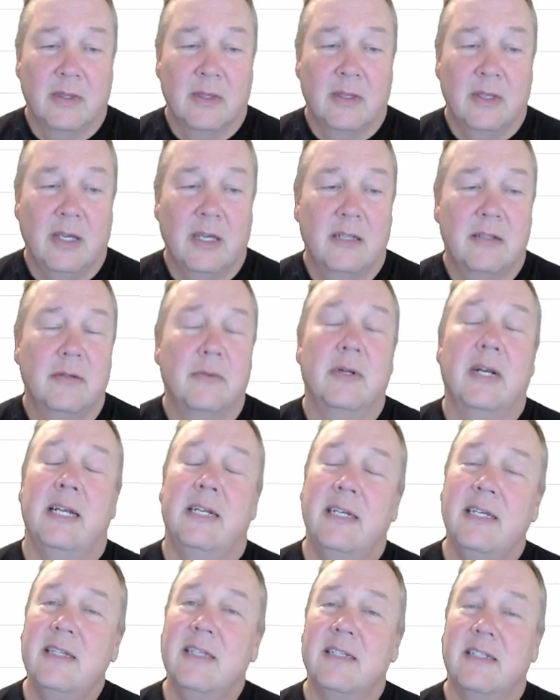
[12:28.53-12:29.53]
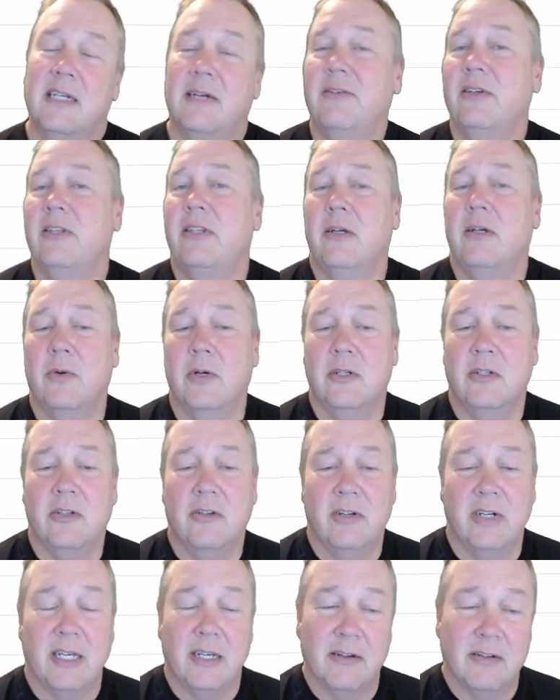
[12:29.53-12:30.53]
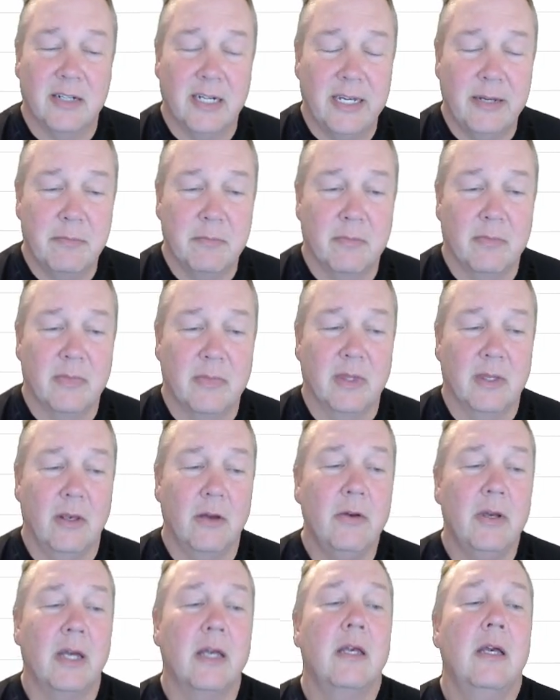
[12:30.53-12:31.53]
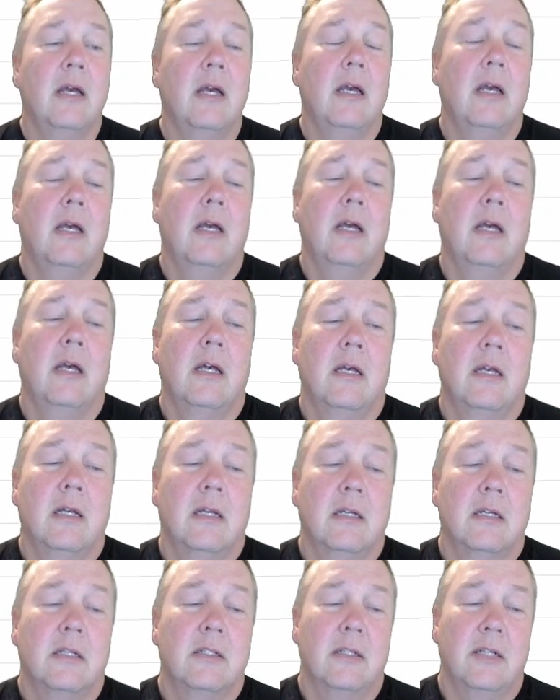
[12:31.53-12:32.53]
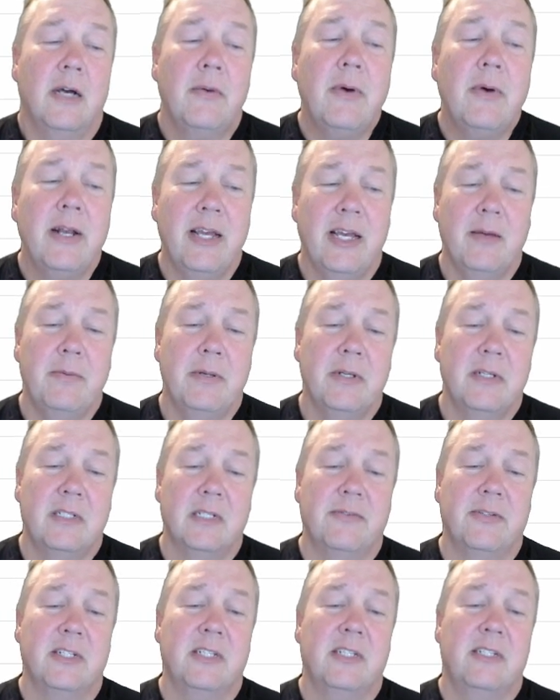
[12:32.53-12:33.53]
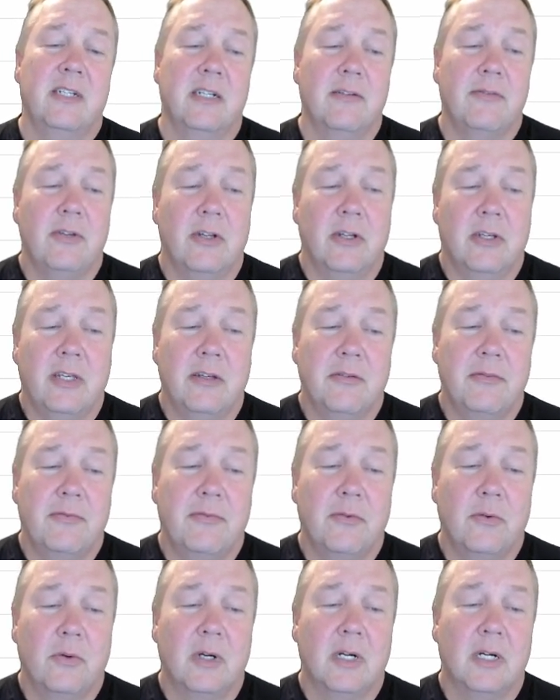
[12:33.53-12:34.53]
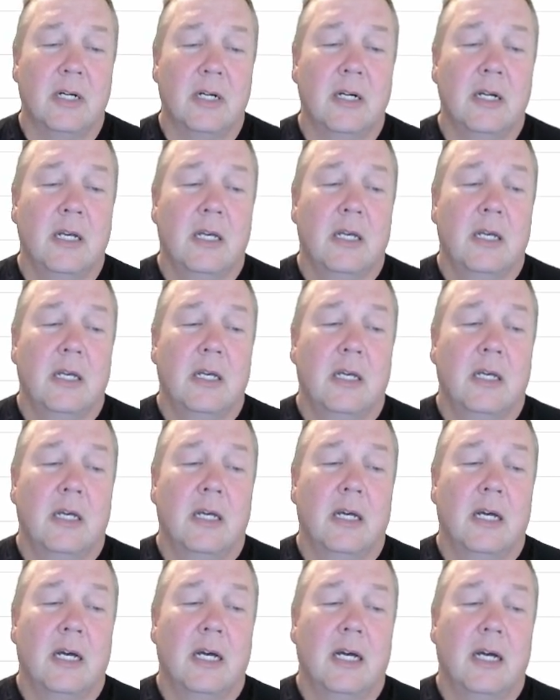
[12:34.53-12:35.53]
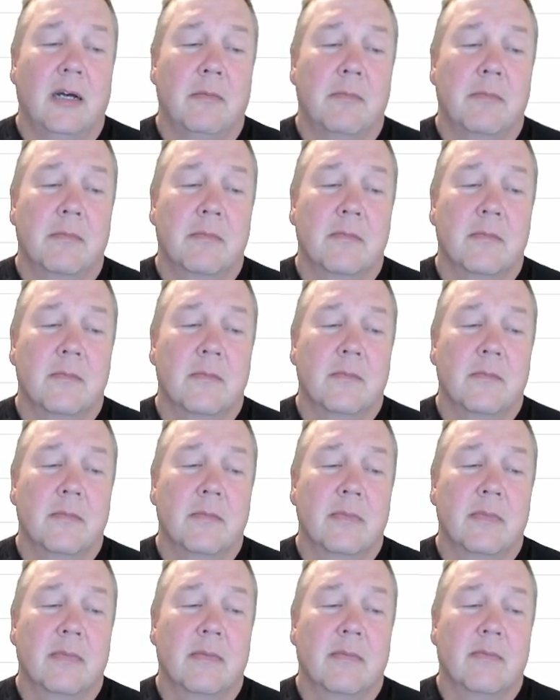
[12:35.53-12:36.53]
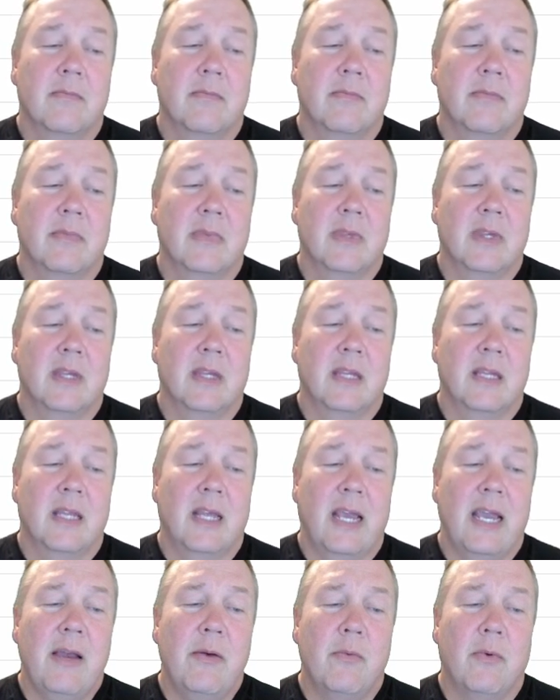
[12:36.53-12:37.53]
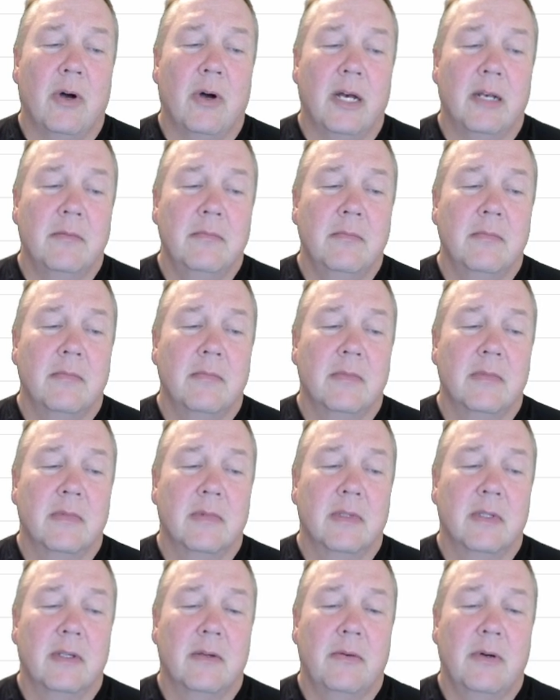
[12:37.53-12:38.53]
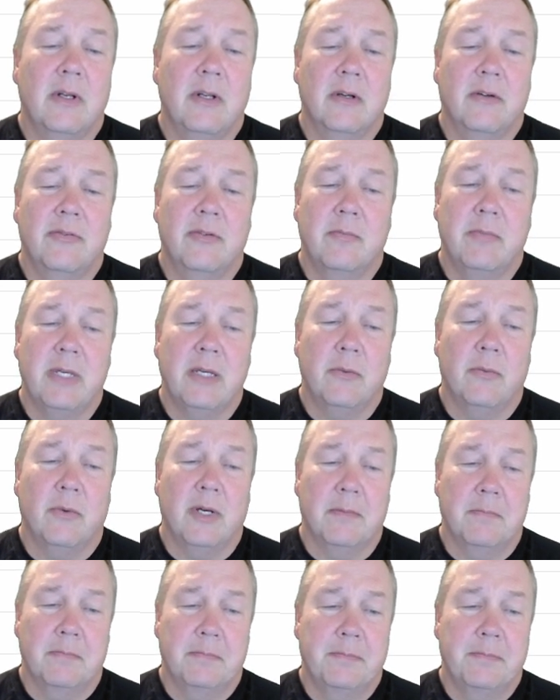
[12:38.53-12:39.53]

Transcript: okay, so when I did this, everything worked great, right? Okay. So now what happens if instead of looking for um, A1, well, look for B1.